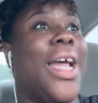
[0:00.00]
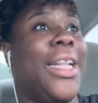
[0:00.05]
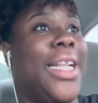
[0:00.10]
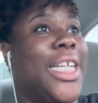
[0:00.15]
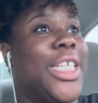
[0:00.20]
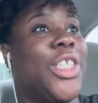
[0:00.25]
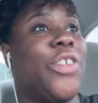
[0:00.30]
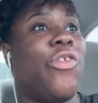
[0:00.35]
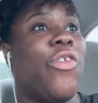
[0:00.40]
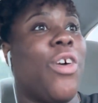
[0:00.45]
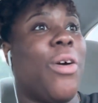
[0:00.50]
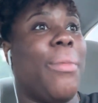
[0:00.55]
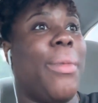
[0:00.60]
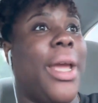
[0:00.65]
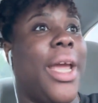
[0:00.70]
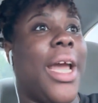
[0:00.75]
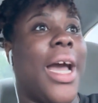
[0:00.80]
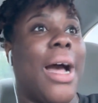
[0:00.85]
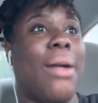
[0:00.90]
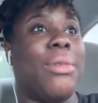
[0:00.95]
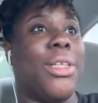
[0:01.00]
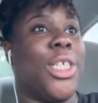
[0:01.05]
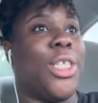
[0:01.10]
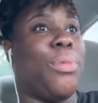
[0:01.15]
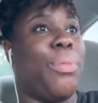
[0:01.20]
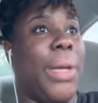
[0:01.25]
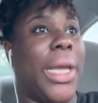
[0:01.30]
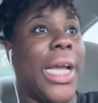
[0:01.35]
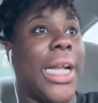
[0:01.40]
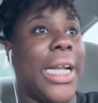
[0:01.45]
This is for me. I'm just
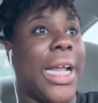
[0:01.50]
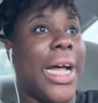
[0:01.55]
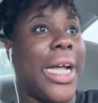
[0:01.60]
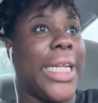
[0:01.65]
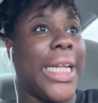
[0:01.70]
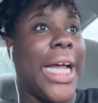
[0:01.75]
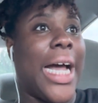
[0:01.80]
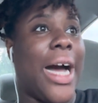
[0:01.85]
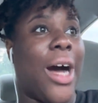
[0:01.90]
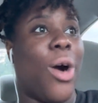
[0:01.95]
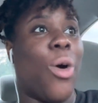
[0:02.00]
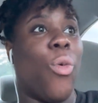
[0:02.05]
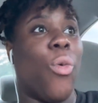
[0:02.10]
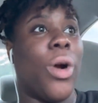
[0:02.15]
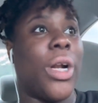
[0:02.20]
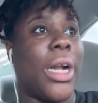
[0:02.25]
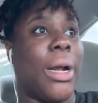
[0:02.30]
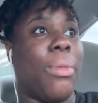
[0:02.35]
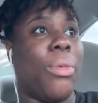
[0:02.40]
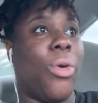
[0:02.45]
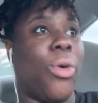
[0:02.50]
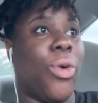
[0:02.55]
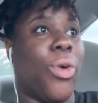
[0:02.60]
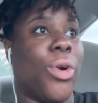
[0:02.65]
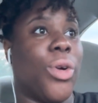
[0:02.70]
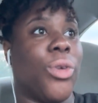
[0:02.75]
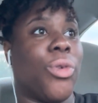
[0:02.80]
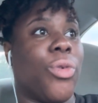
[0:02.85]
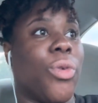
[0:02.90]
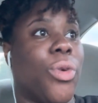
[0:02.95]
speaking out loud what I'm
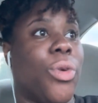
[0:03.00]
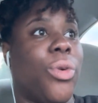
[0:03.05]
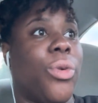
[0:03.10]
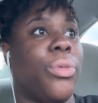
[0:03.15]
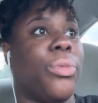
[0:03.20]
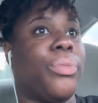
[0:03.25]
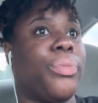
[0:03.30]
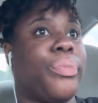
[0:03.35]
going through.